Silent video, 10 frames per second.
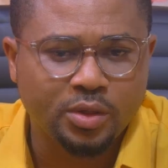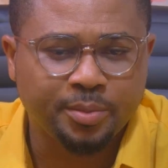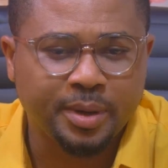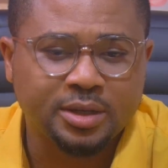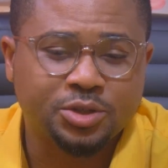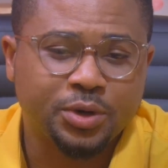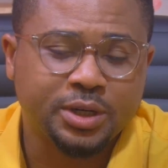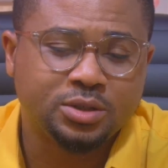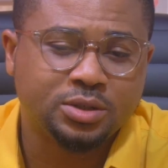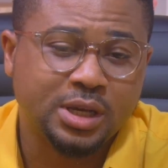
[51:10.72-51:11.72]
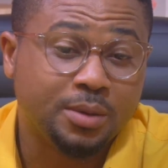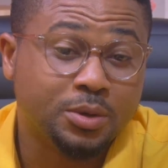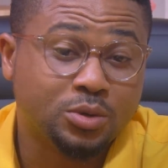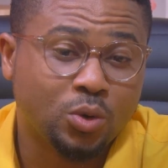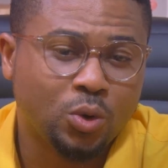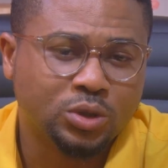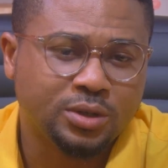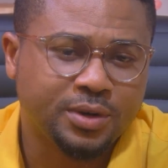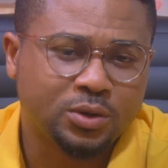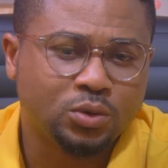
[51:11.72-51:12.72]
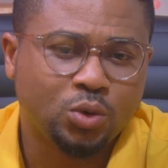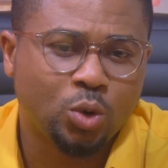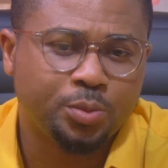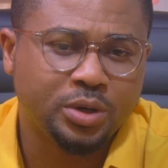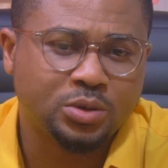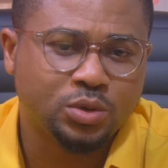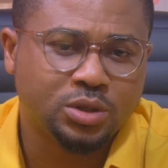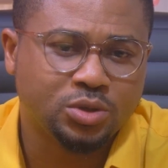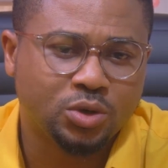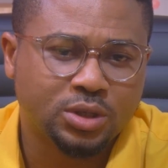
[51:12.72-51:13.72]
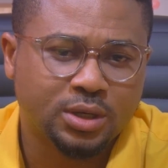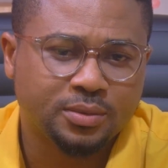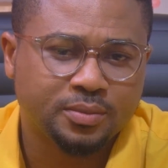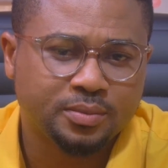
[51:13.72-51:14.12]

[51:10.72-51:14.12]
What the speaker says: The man is ready to take me to court if I don't cooperate with his daughter.